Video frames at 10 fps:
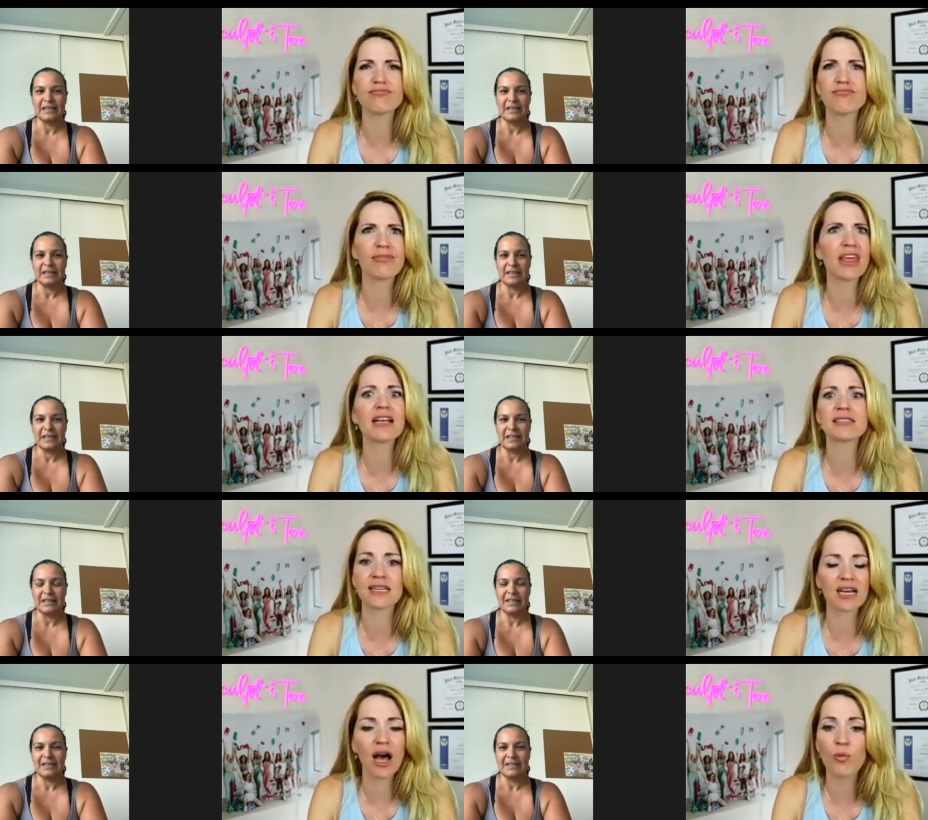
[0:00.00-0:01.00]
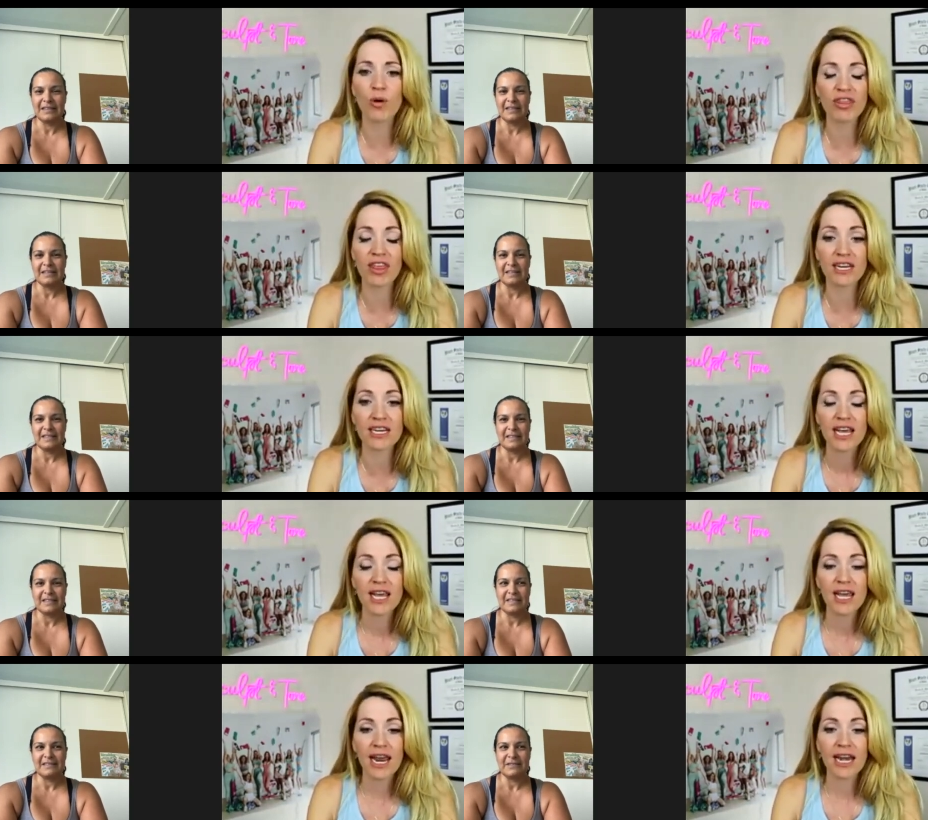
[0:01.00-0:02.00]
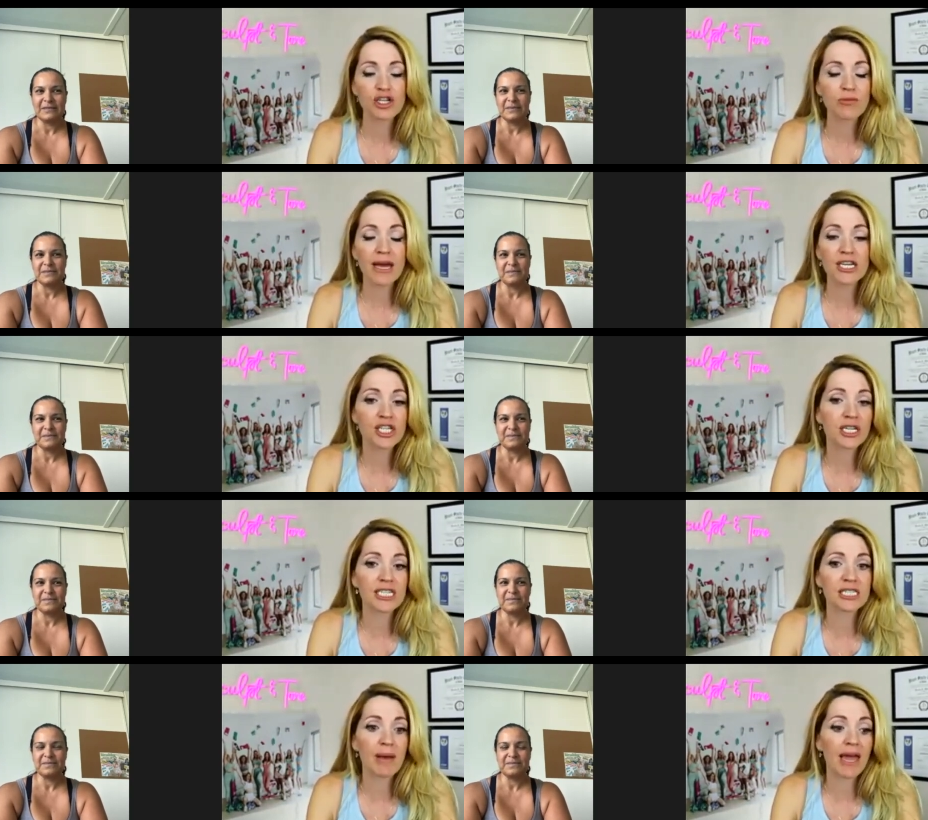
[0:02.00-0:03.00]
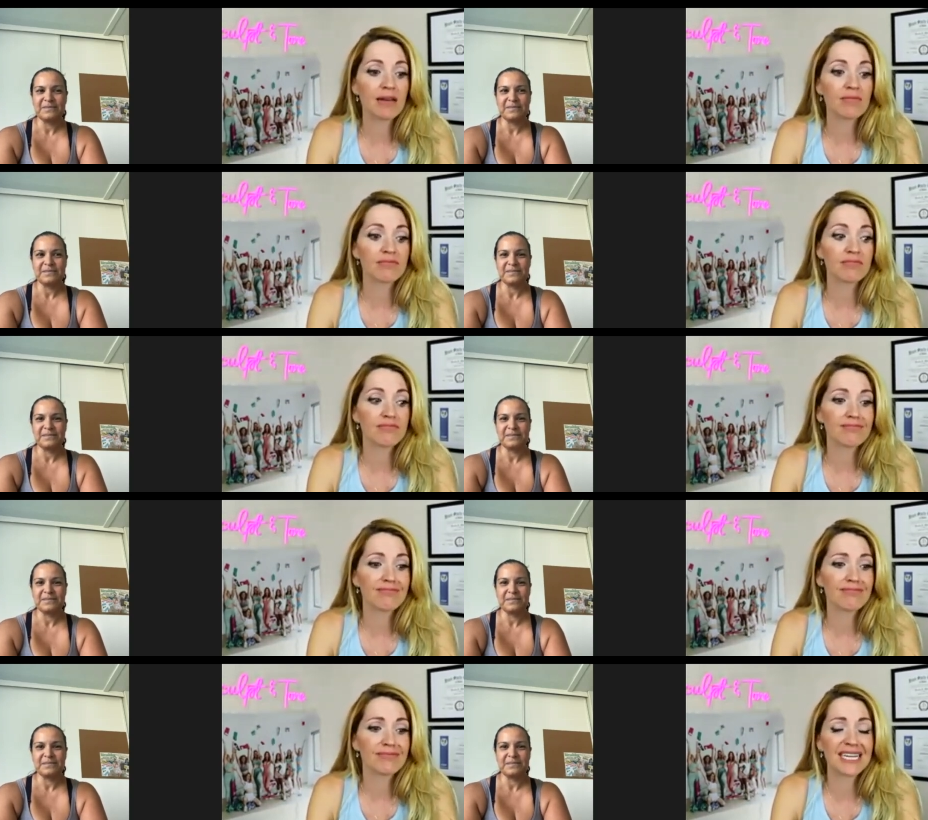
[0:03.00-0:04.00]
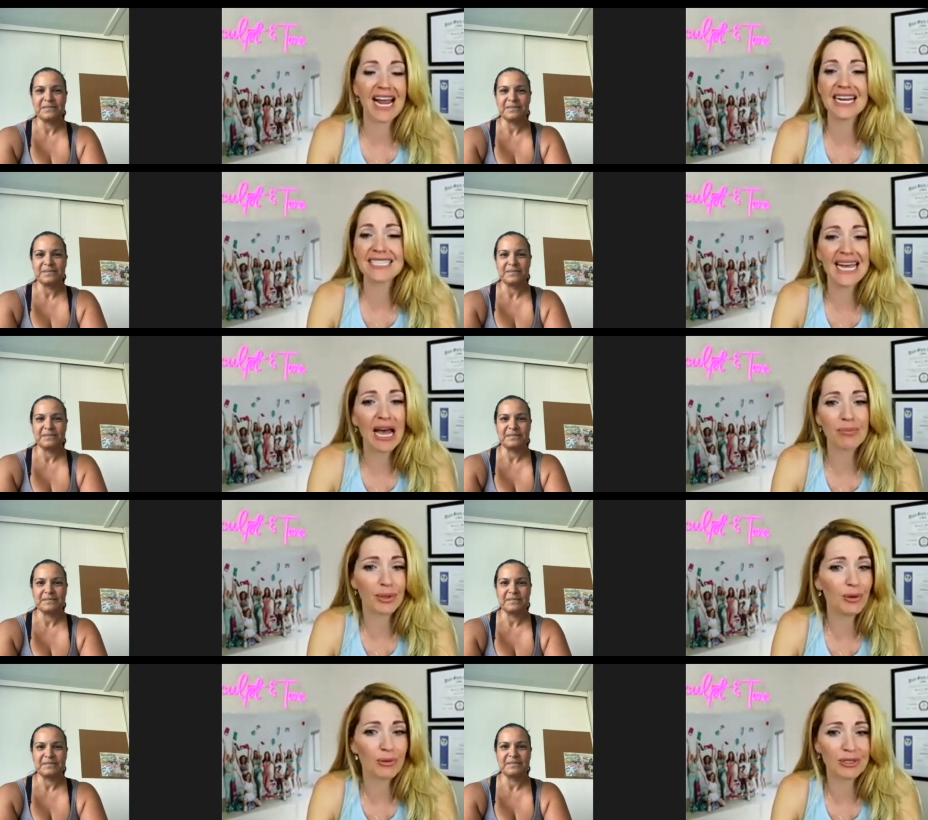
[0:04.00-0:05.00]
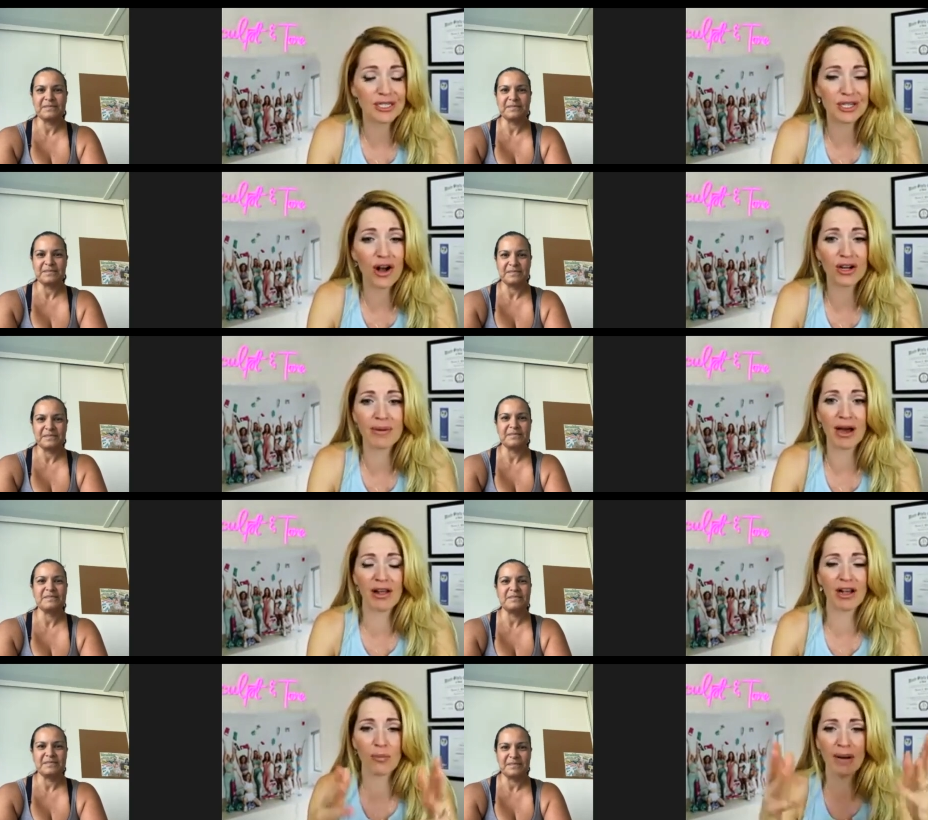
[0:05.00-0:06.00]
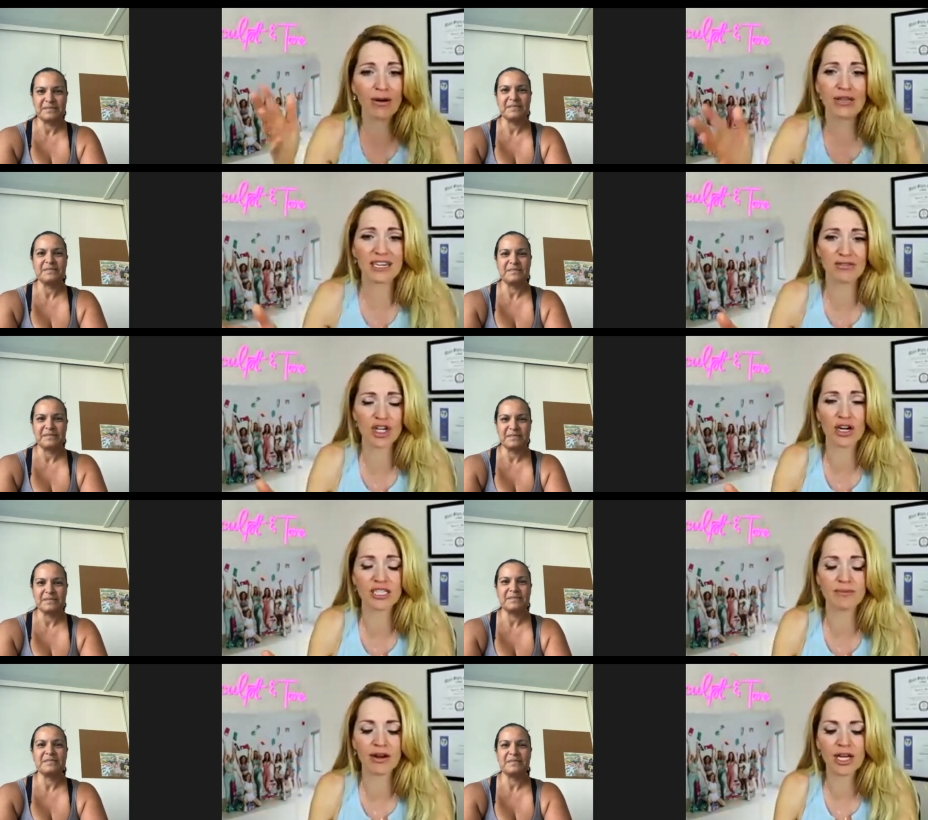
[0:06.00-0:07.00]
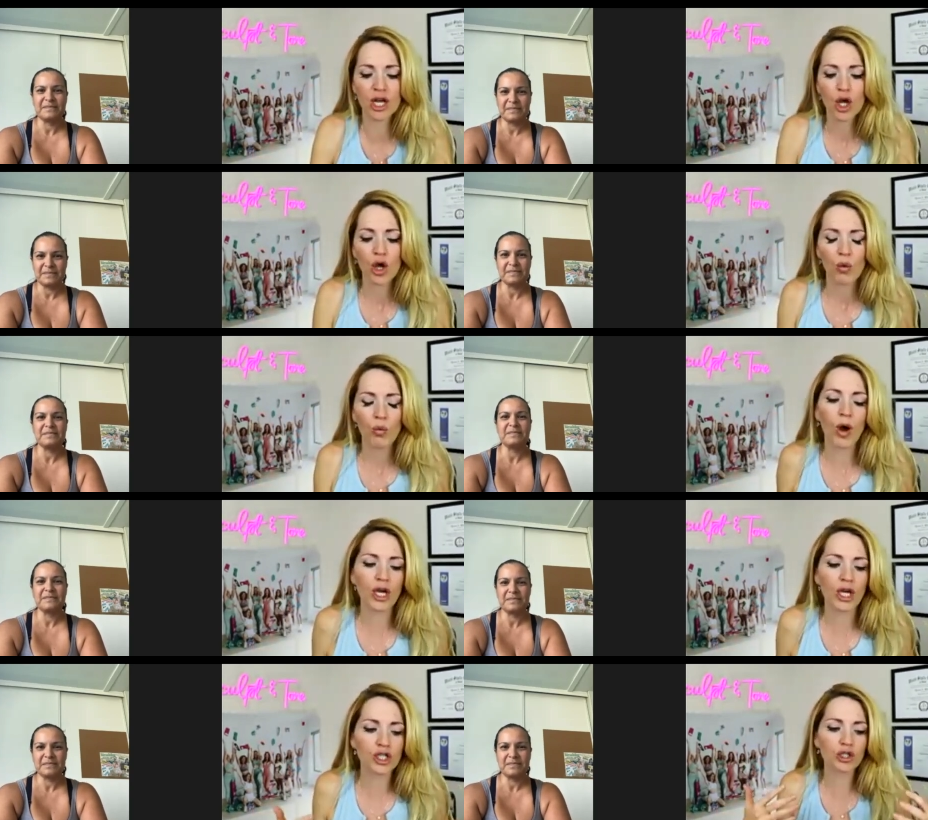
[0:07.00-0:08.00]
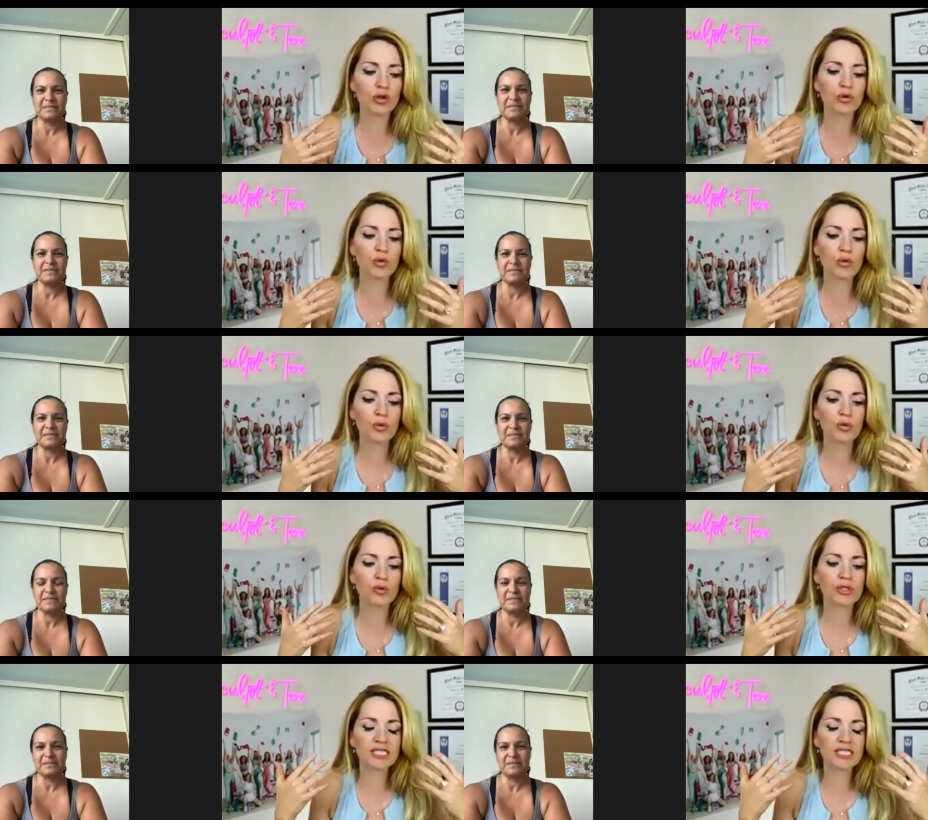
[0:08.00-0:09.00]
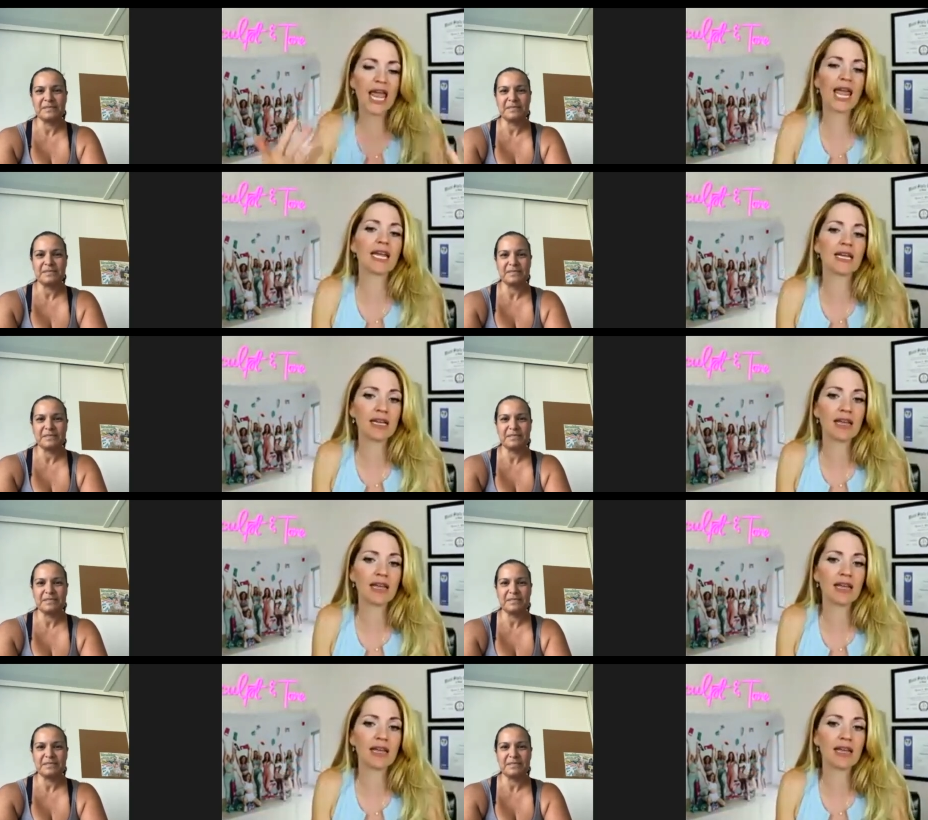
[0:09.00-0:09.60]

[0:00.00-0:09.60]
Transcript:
Speaker 1: things that come with it? And as you mentioned, it's been kind of taboo to talk about, like our parents never talked about it. What could you say,